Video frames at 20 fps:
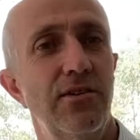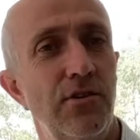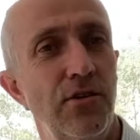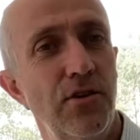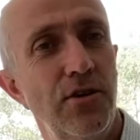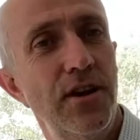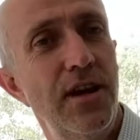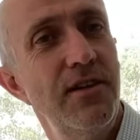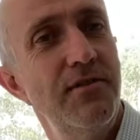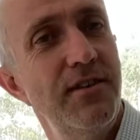
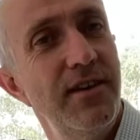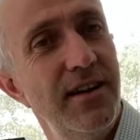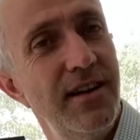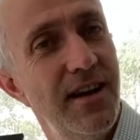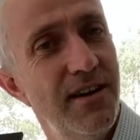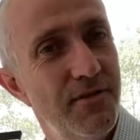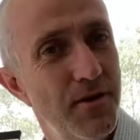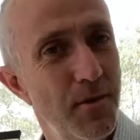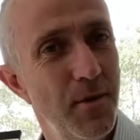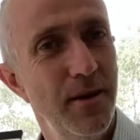Good evening,
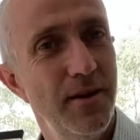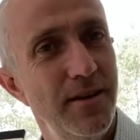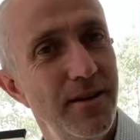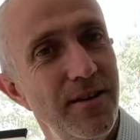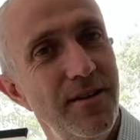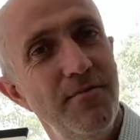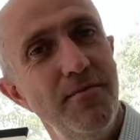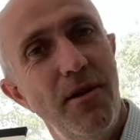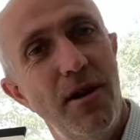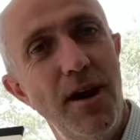
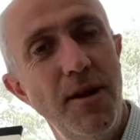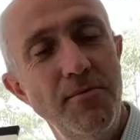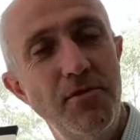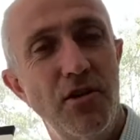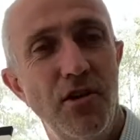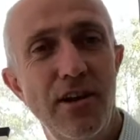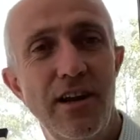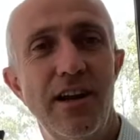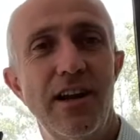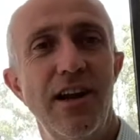everyone. My name's
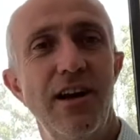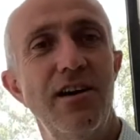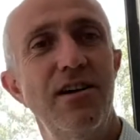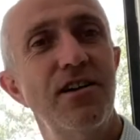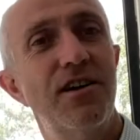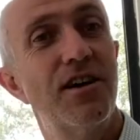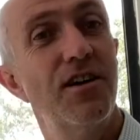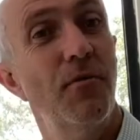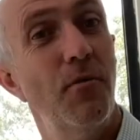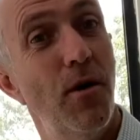Colin
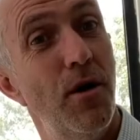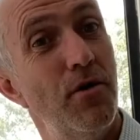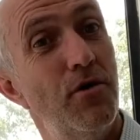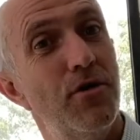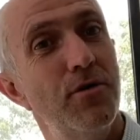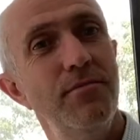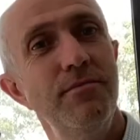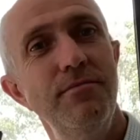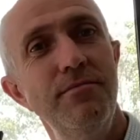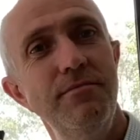Clark, and
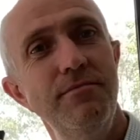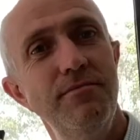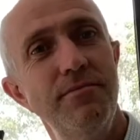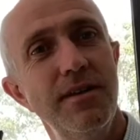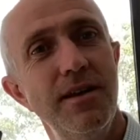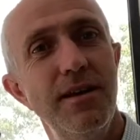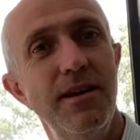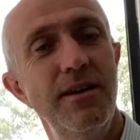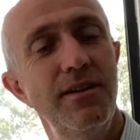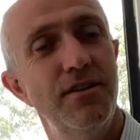welcome
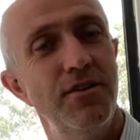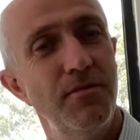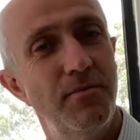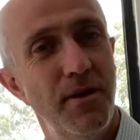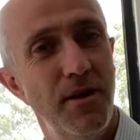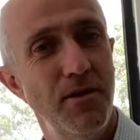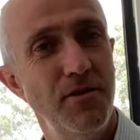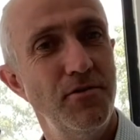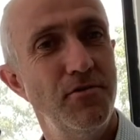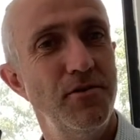to
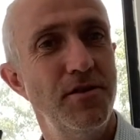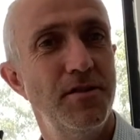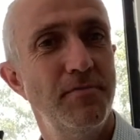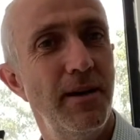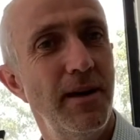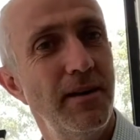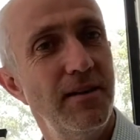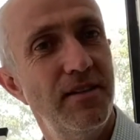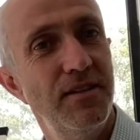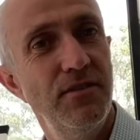
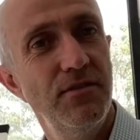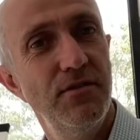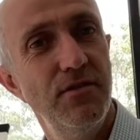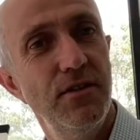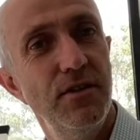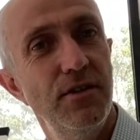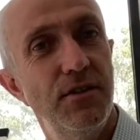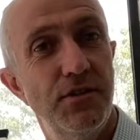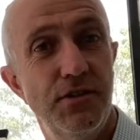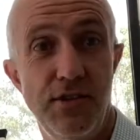
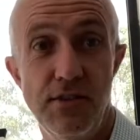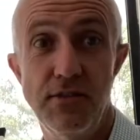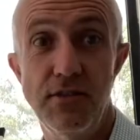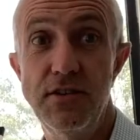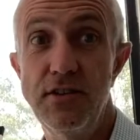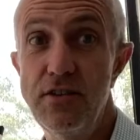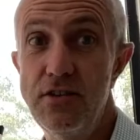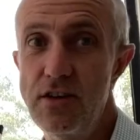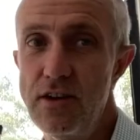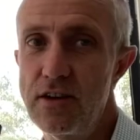Poetryspective
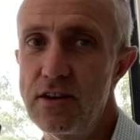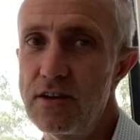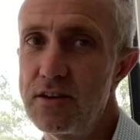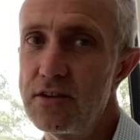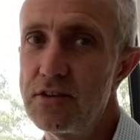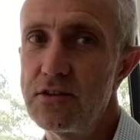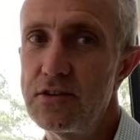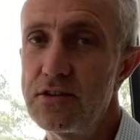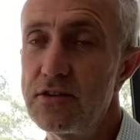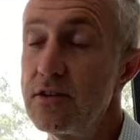
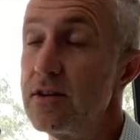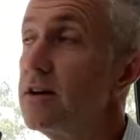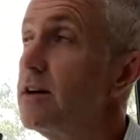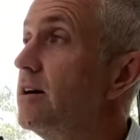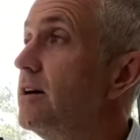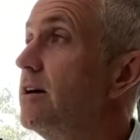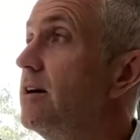76.